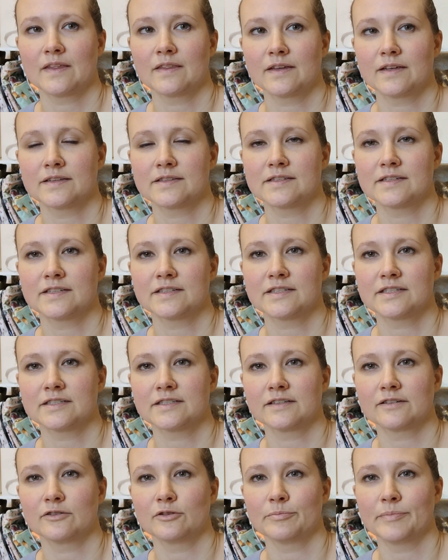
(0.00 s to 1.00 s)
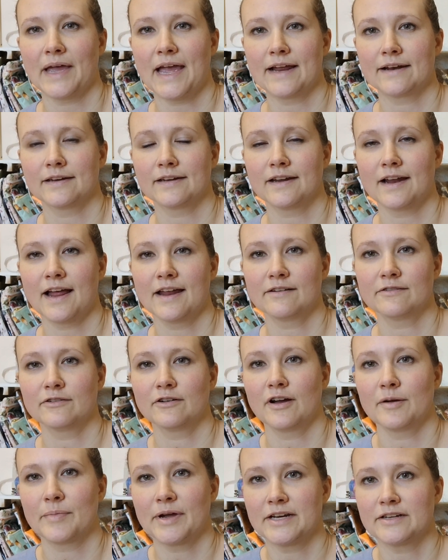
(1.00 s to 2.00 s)
think it's a little magnet. I don't
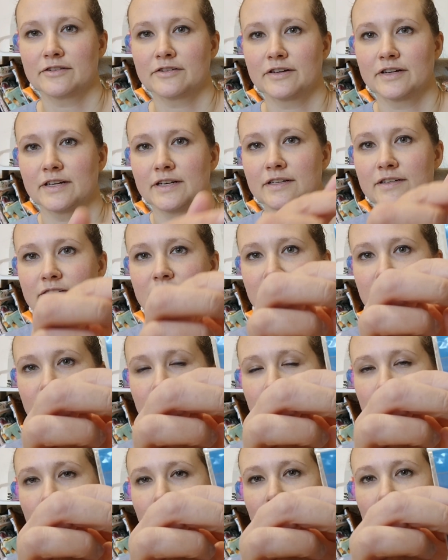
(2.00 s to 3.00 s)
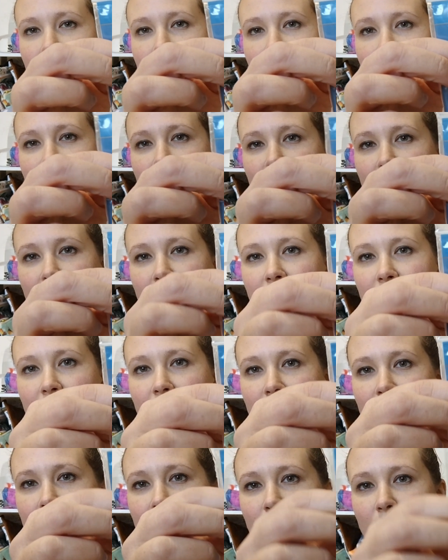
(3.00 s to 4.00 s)
know, I might turn it into
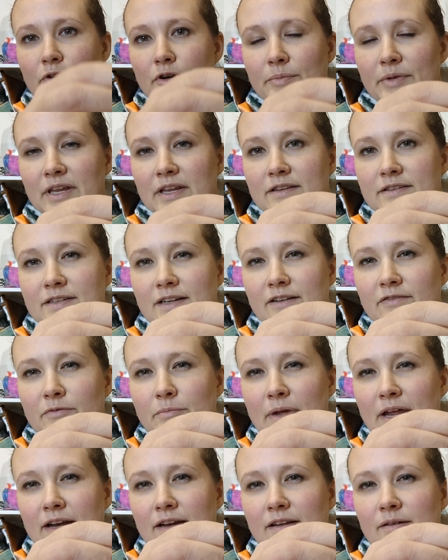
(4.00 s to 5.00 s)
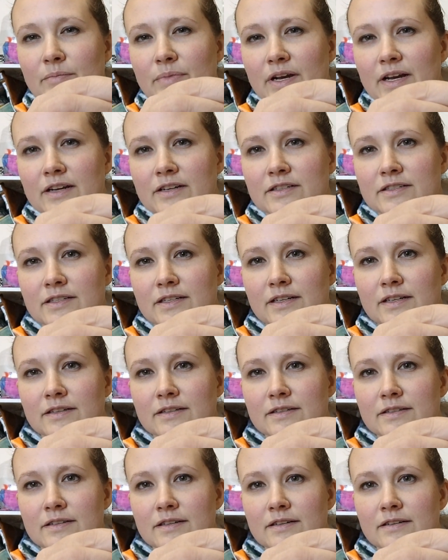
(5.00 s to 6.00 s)
an ornament instead of a magnet, but I just think
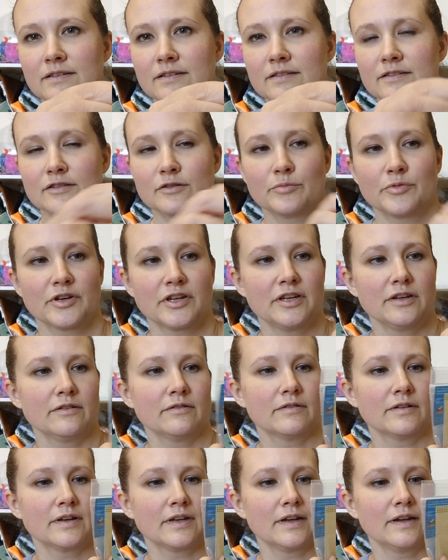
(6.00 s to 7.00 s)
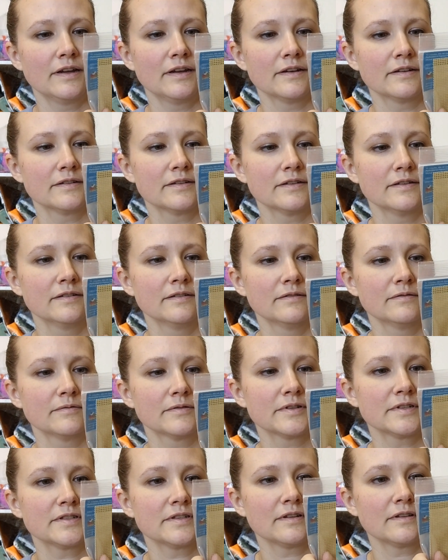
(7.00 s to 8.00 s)
it's super cute. And
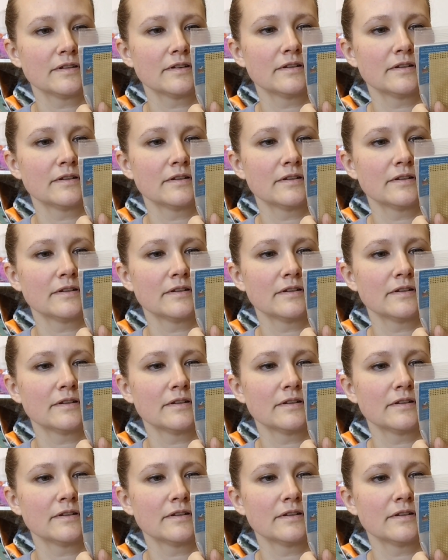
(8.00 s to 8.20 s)
where's the